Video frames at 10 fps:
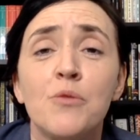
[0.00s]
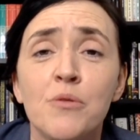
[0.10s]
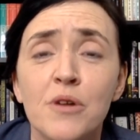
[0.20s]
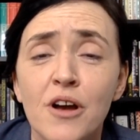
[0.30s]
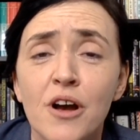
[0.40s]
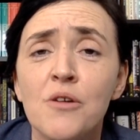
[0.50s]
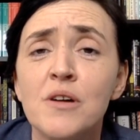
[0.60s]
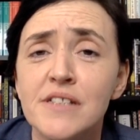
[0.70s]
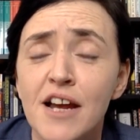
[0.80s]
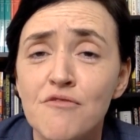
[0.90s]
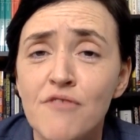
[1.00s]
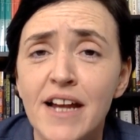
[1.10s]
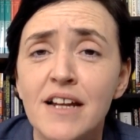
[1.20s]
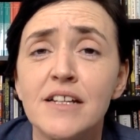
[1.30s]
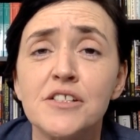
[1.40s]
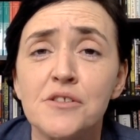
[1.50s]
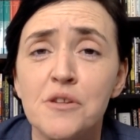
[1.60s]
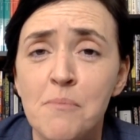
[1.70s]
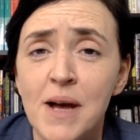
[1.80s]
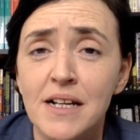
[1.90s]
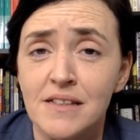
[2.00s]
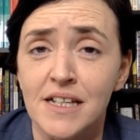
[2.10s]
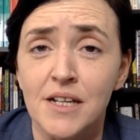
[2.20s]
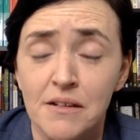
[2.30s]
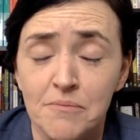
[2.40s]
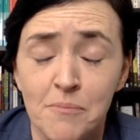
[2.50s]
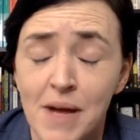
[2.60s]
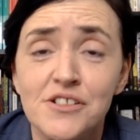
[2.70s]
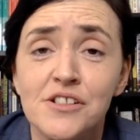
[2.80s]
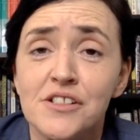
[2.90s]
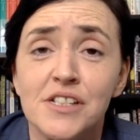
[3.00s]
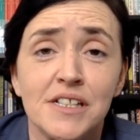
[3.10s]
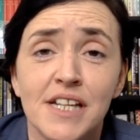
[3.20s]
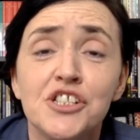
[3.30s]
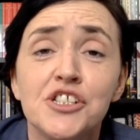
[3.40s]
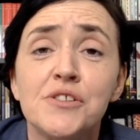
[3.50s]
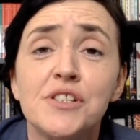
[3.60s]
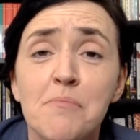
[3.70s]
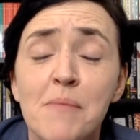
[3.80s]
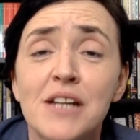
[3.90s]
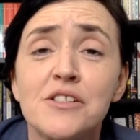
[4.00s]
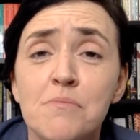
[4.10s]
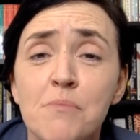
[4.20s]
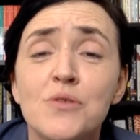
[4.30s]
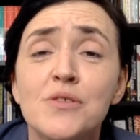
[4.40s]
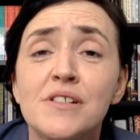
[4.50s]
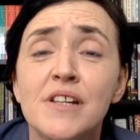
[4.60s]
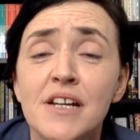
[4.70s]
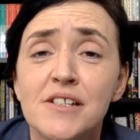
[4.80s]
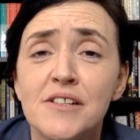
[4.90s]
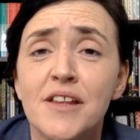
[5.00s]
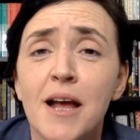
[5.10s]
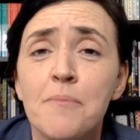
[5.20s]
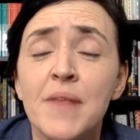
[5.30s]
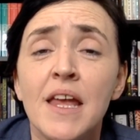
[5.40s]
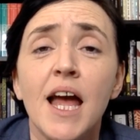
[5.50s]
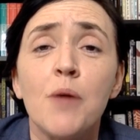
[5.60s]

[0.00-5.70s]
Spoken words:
We will go directly to the matters, the issues that matter most to them.